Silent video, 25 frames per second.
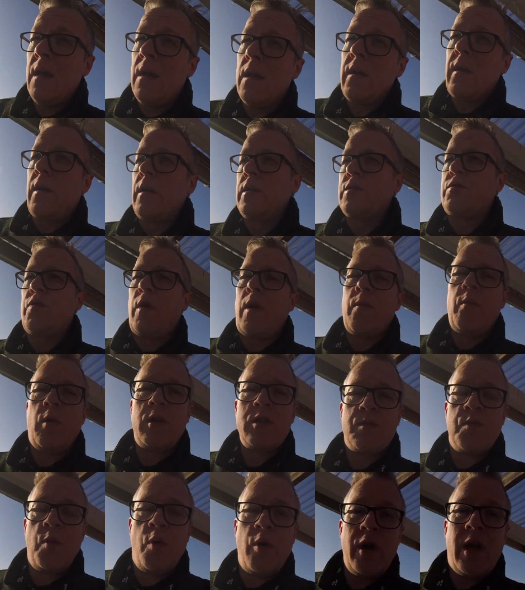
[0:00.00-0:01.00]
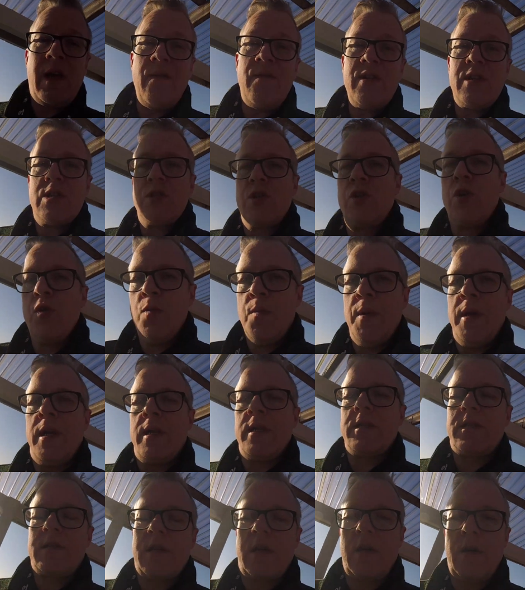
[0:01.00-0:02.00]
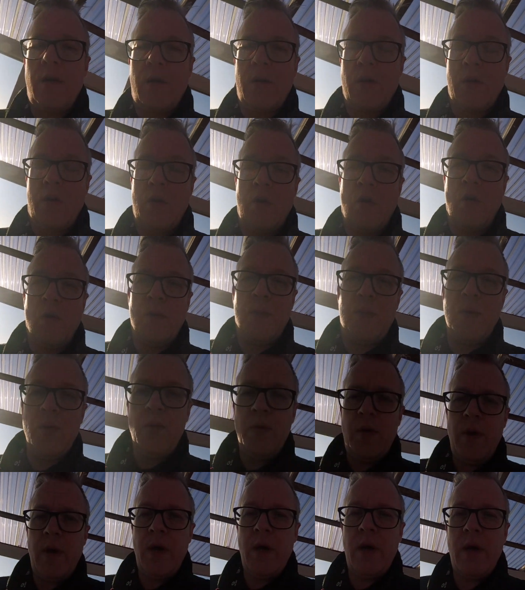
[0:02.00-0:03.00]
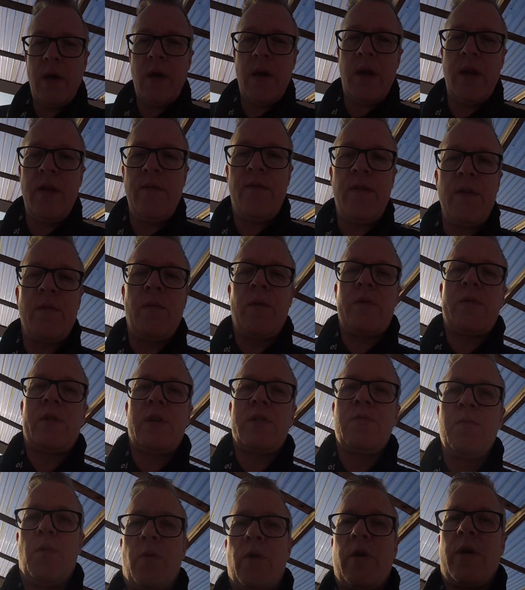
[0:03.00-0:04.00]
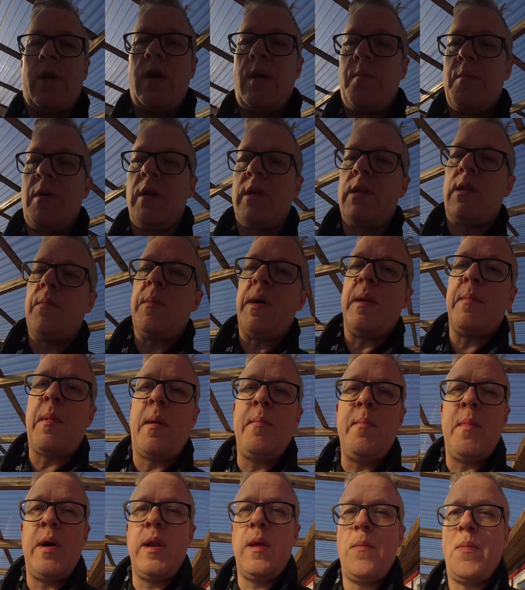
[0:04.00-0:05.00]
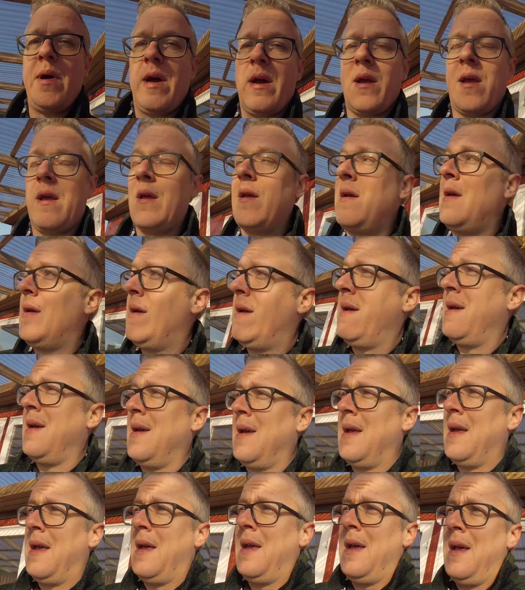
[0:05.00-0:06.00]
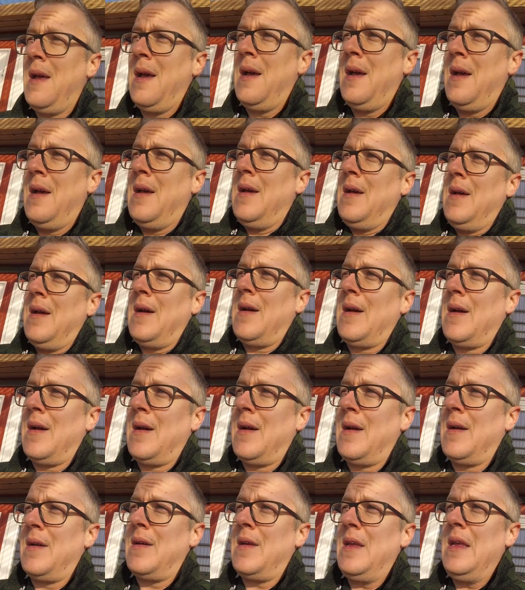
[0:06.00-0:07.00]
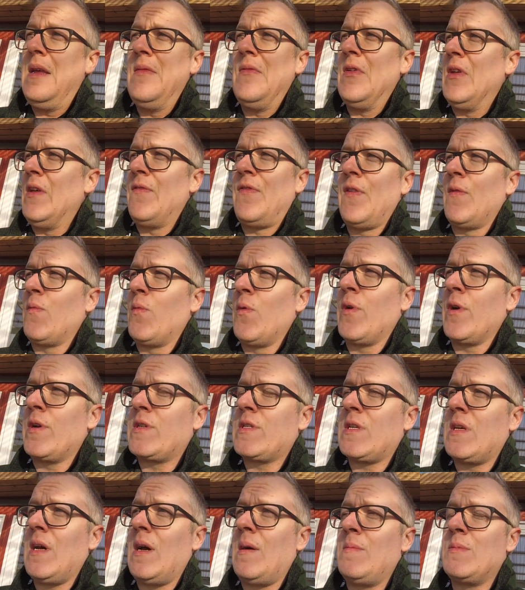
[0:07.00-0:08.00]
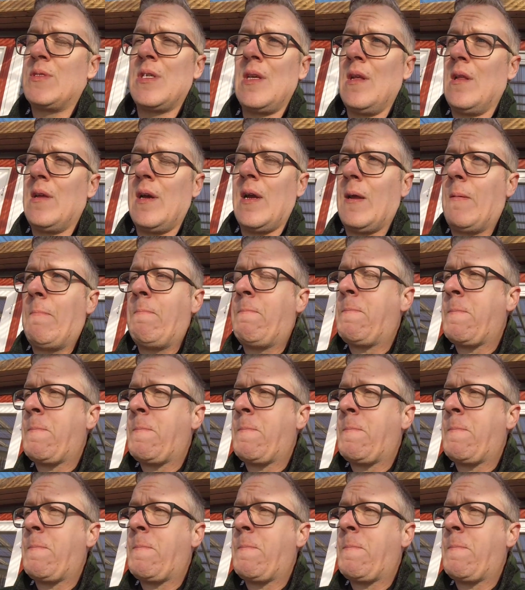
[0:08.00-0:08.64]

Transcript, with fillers: Gonna try once more, give it two minutes on a cold boot, and if it doesn't work, I'm gonna demand my money back. Uh, even if it works, I'm still like